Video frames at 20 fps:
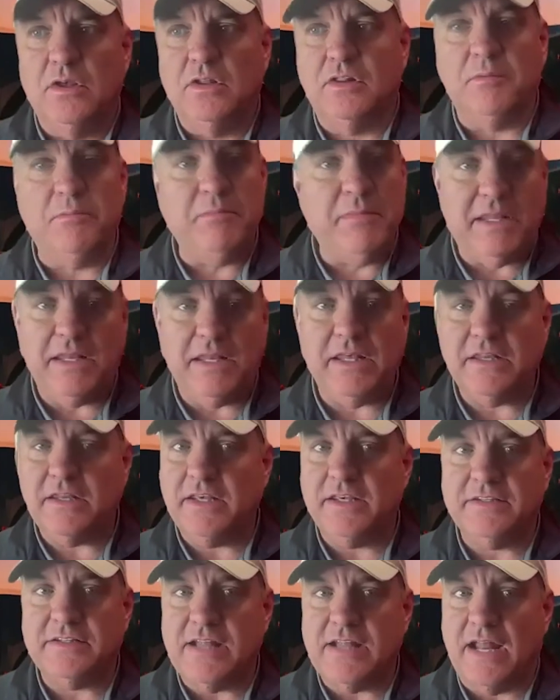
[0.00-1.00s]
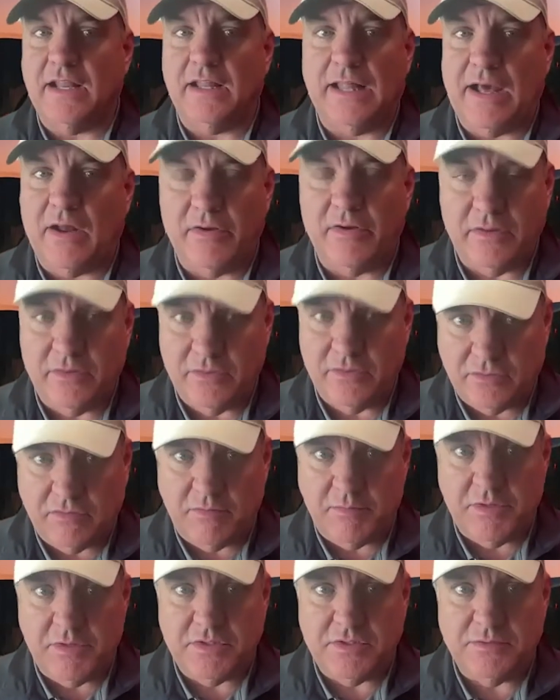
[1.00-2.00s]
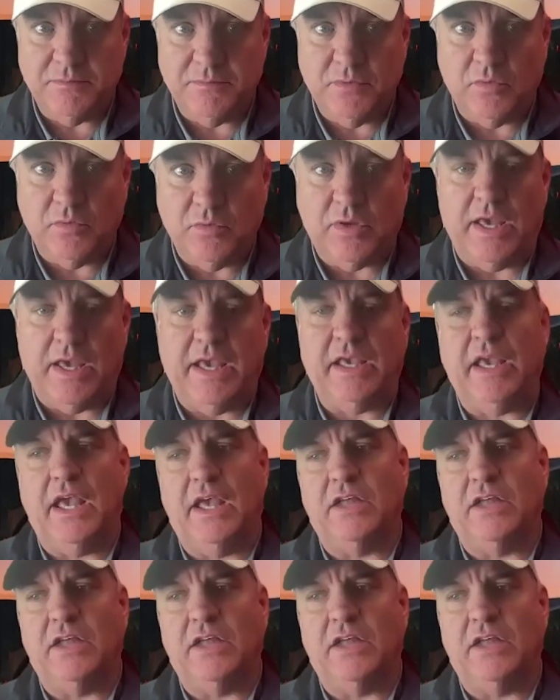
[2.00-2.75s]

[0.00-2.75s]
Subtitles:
The media is not allowed in the scrimmage, okay?